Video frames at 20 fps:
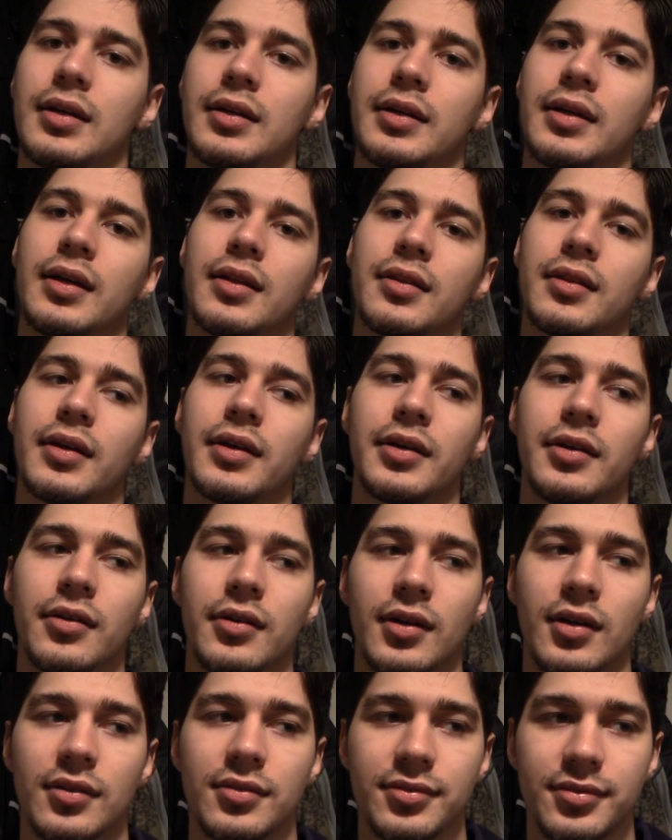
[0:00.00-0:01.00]
Can't thank you
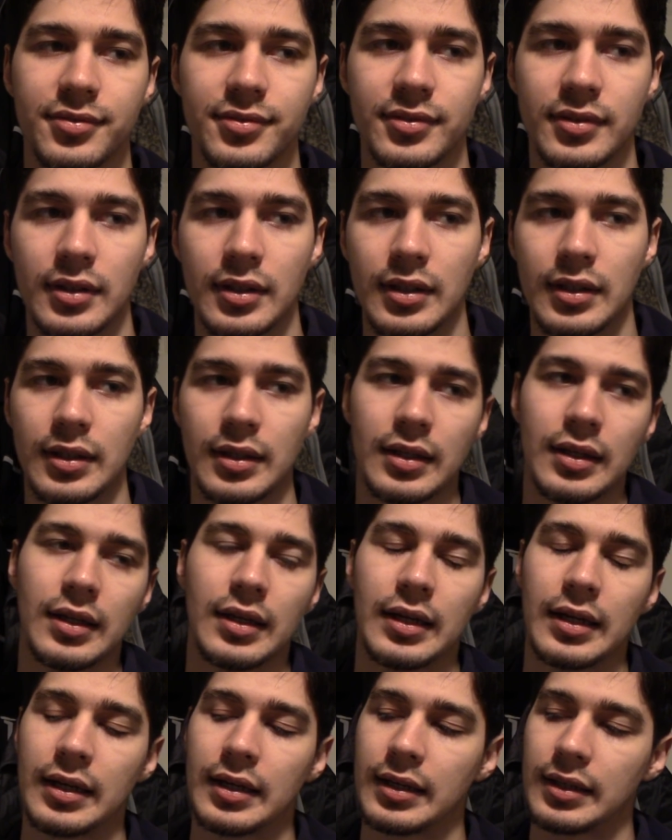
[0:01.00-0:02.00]
enough.
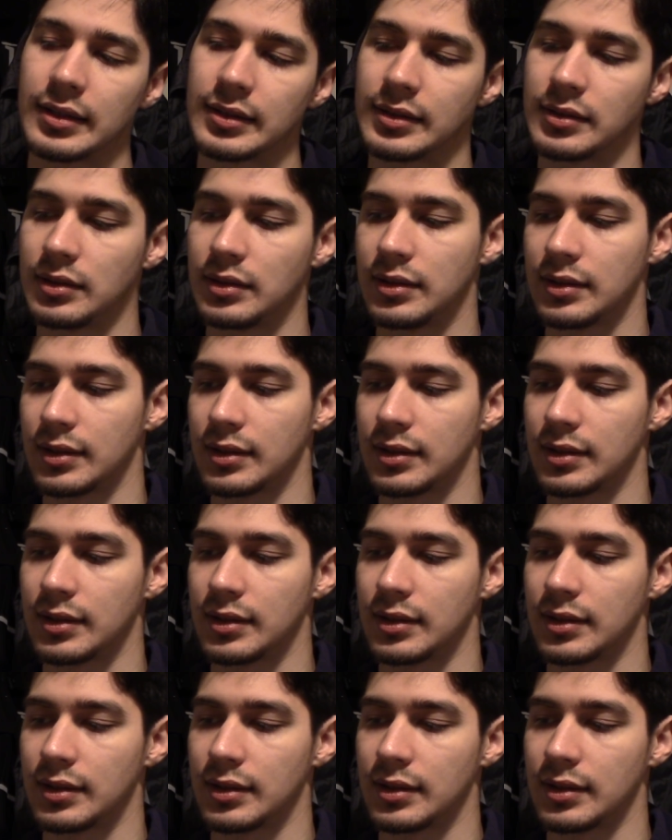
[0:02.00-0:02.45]
And